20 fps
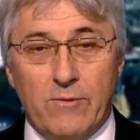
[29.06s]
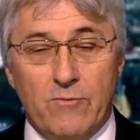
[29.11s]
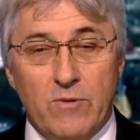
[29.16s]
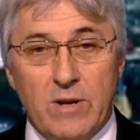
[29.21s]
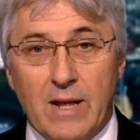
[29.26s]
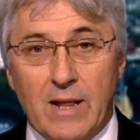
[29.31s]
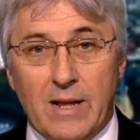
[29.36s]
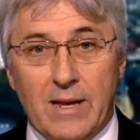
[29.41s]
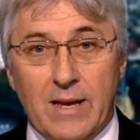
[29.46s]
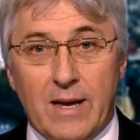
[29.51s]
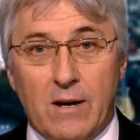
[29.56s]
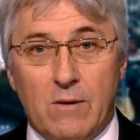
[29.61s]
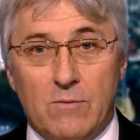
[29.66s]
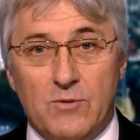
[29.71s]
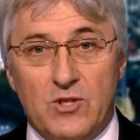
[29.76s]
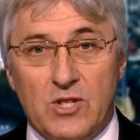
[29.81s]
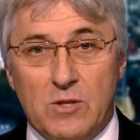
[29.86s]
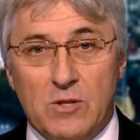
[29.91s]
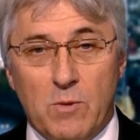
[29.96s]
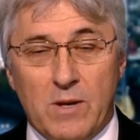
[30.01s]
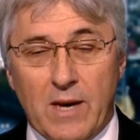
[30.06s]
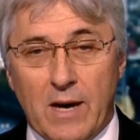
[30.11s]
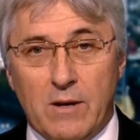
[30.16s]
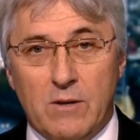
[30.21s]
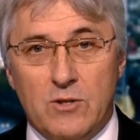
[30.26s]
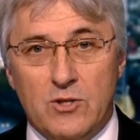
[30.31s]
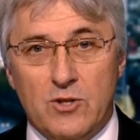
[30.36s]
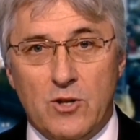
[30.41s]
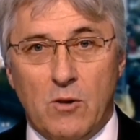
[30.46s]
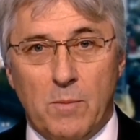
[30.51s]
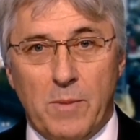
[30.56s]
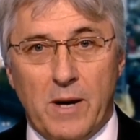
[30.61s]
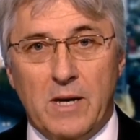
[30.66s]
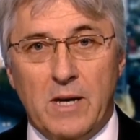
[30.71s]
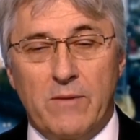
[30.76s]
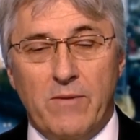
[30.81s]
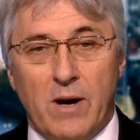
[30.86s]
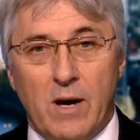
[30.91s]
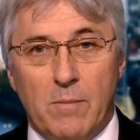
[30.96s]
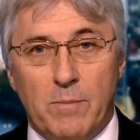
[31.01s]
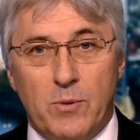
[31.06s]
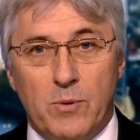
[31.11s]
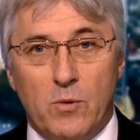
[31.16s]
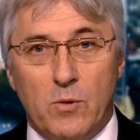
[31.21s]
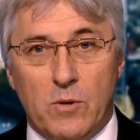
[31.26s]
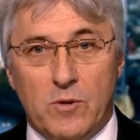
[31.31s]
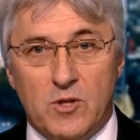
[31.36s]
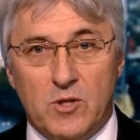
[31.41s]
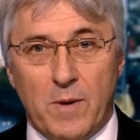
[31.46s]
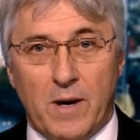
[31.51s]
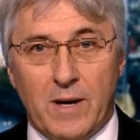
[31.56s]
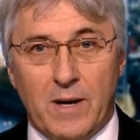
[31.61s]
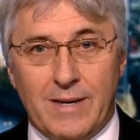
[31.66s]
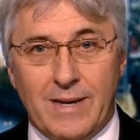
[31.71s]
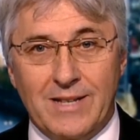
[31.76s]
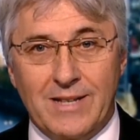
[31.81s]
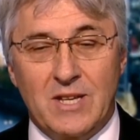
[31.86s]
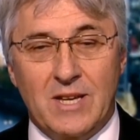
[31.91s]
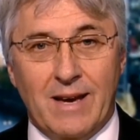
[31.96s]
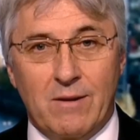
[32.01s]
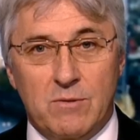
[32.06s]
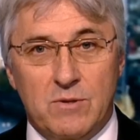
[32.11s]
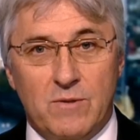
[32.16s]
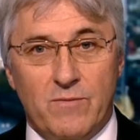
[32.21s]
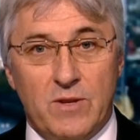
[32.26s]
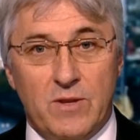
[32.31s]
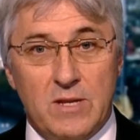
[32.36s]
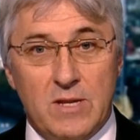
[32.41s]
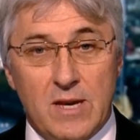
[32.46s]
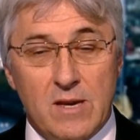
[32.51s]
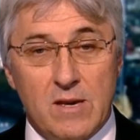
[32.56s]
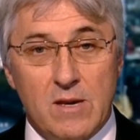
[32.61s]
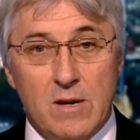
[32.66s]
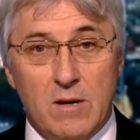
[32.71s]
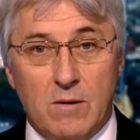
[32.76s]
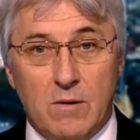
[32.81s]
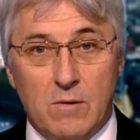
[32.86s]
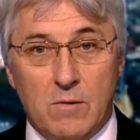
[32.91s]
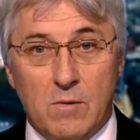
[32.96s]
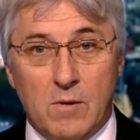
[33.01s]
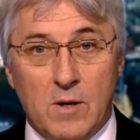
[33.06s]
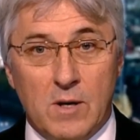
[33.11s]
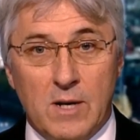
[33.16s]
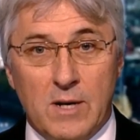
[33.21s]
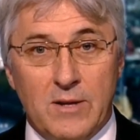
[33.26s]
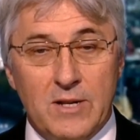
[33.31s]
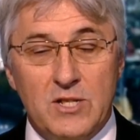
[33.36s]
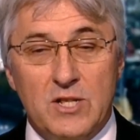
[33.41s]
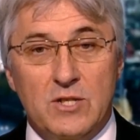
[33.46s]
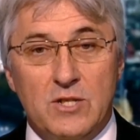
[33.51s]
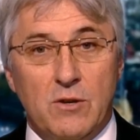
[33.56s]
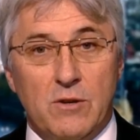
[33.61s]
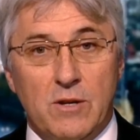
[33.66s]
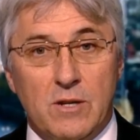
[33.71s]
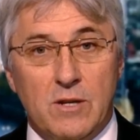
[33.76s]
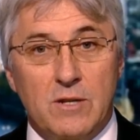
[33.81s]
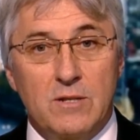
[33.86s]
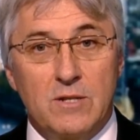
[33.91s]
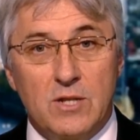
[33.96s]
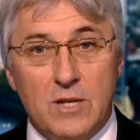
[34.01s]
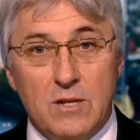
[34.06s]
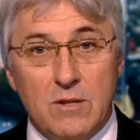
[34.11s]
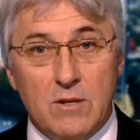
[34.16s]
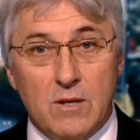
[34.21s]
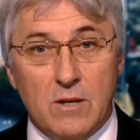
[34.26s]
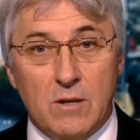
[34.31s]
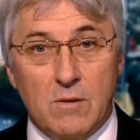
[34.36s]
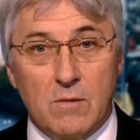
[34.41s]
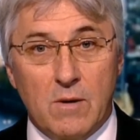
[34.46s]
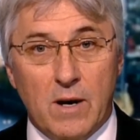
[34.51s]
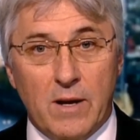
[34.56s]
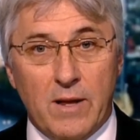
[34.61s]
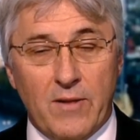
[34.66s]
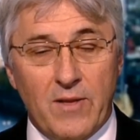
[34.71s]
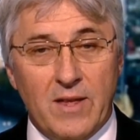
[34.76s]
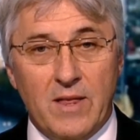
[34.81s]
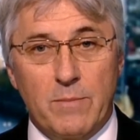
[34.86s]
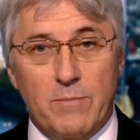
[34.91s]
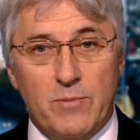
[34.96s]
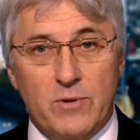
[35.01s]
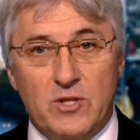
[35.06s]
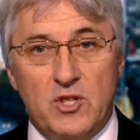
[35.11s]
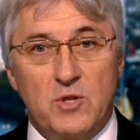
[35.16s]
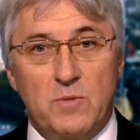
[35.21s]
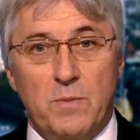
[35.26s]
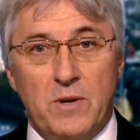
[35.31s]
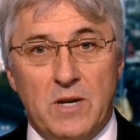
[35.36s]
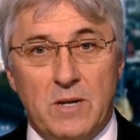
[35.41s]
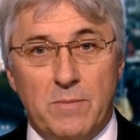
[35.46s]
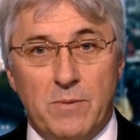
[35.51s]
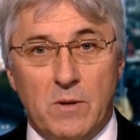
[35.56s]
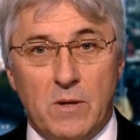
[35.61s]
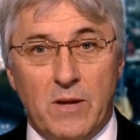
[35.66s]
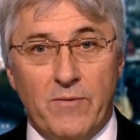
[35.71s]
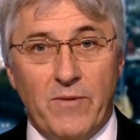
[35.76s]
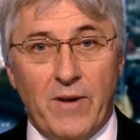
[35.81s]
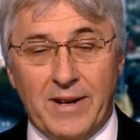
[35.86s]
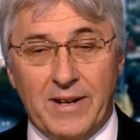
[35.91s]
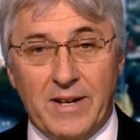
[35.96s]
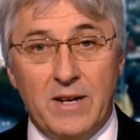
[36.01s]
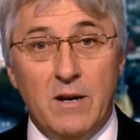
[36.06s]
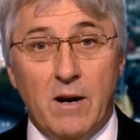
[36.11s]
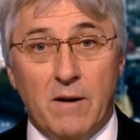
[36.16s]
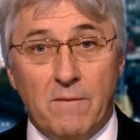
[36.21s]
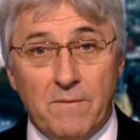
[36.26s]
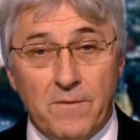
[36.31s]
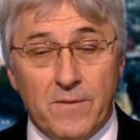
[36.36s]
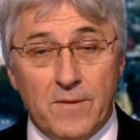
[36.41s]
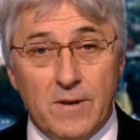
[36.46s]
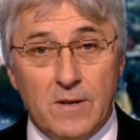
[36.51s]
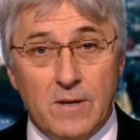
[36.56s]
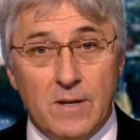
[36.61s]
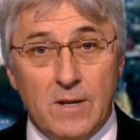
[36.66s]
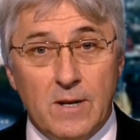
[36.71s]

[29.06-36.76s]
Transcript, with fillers: And really, until we get control back of our borders by getting out of the E U, this is going to continue. And I think the British people have had enough.